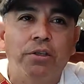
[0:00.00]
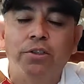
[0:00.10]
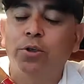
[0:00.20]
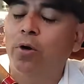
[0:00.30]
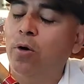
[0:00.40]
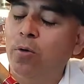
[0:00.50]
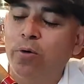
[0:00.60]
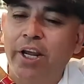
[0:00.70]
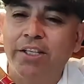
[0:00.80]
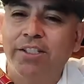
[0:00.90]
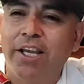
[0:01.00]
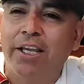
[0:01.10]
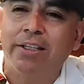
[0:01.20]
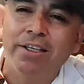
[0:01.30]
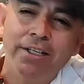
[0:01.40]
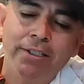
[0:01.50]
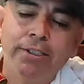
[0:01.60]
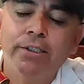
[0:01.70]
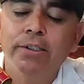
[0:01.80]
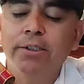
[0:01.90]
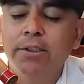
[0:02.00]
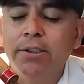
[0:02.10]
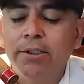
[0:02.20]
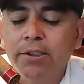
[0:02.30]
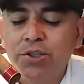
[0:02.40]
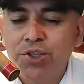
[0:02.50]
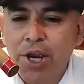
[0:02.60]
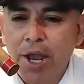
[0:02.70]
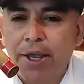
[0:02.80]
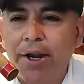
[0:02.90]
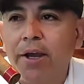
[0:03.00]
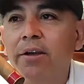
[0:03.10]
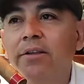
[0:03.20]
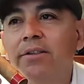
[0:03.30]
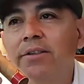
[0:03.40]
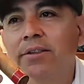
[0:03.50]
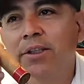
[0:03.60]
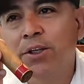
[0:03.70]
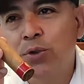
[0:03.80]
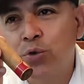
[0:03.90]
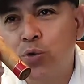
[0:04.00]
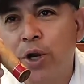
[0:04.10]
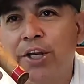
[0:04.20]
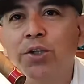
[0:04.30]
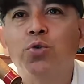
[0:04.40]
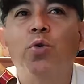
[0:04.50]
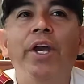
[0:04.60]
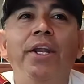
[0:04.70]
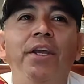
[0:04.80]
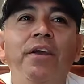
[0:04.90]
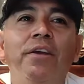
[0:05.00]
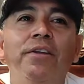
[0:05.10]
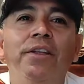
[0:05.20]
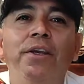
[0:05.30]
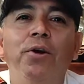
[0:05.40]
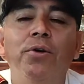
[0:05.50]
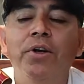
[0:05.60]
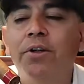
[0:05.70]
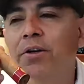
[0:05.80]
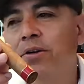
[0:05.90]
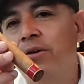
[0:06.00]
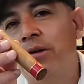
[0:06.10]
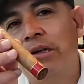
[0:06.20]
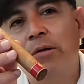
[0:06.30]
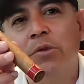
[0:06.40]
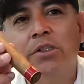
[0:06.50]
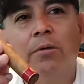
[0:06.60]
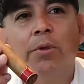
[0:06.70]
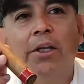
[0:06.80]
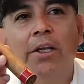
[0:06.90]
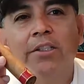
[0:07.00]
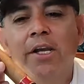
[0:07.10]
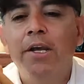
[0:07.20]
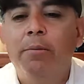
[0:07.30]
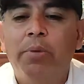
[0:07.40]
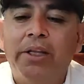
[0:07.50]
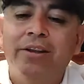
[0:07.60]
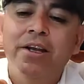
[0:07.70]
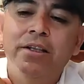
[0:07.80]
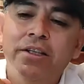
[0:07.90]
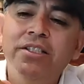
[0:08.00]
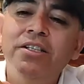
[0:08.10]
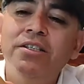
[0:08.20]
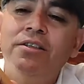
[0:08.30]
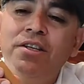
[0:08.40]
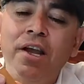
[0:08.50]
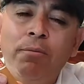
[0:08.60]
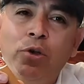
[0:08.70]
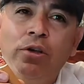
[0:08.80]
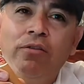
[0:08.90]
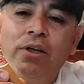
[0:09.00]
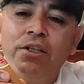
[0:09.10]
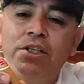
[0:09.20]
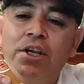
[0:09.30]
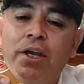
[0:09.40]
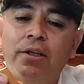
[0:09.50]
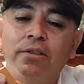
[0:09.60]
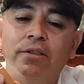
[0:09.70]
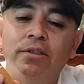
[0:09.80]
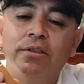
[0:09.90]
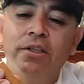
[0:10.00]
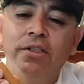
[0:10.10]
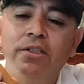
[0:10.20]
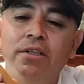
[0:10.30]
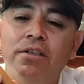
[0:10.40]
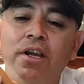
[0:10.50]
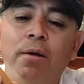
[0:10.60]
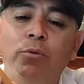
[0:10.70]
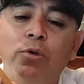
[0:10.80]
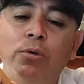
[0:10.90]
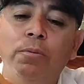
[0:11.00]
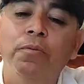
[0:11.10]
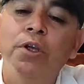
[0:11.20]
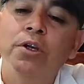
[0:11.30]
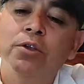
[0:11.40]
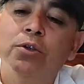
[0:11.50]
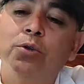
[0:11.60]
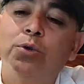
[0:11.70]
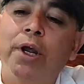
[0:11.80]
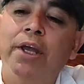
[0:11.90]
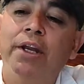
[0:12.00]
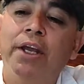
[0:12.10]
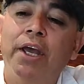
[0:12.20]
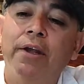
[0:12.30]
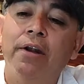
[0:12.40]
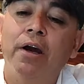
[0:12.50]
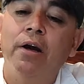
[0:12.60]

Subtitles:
So when I said China 2020, they go, no, give me something else. But this is the time to give it a chance. This is the time to try it again.